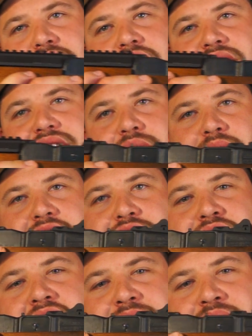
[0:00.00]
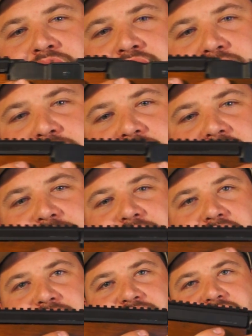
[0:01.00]
is the Ranch Rifle in
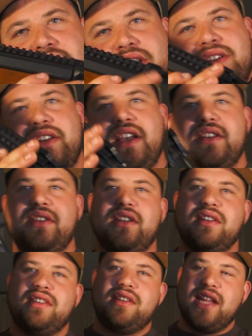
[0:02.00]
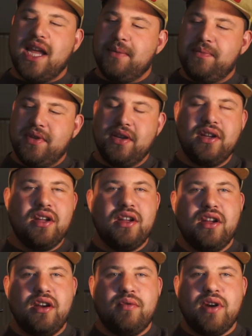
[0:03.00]
5.56. Yes, it is stamped
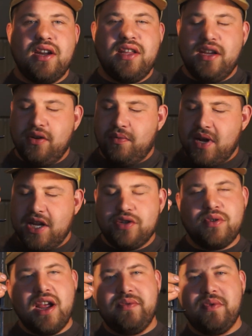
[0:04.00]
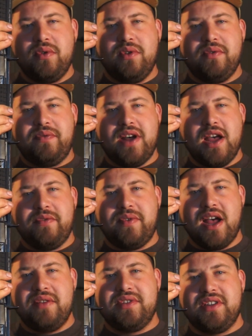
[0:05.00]
right here, Ranch Rifle
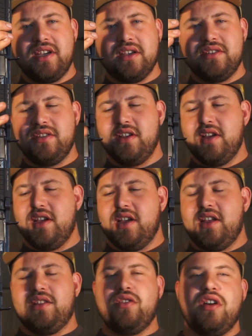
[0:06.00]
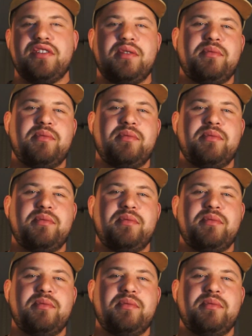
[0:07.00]
5.56. There are some